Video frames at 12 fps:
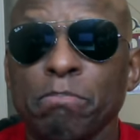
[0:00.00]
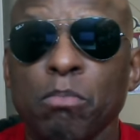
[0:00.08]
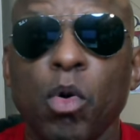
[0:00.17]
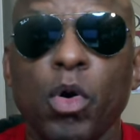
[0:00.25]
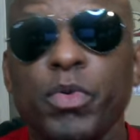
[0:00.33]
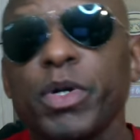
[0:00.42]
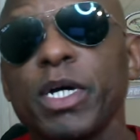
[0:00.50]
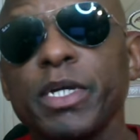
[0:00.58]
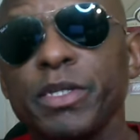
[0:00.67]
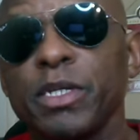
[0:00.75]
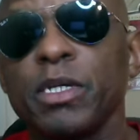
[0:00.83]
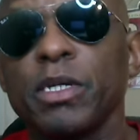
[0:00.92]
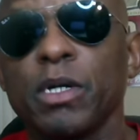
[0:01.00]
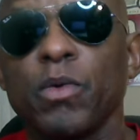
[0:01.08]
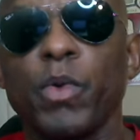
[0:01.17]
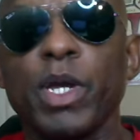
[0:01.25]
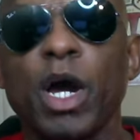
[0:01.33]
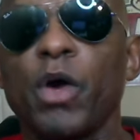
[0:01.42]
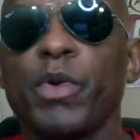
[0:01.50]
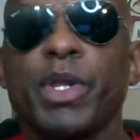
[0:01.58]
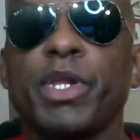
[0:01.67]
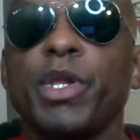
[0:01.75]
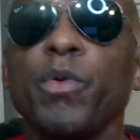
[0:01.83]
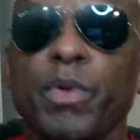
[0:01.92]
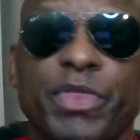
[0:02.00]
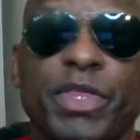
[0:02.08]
moron. We already know what